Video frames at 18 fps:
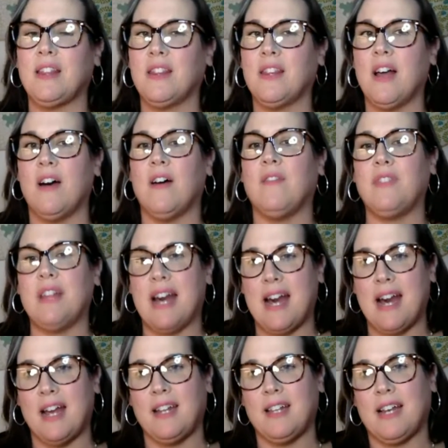love
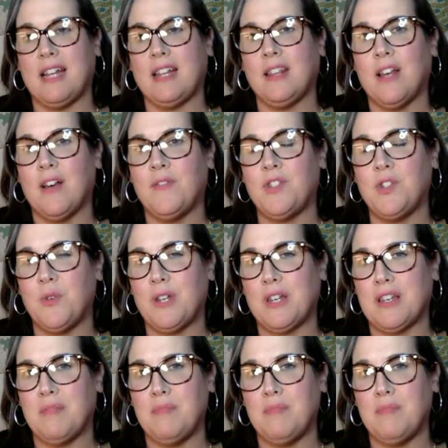that. I love doing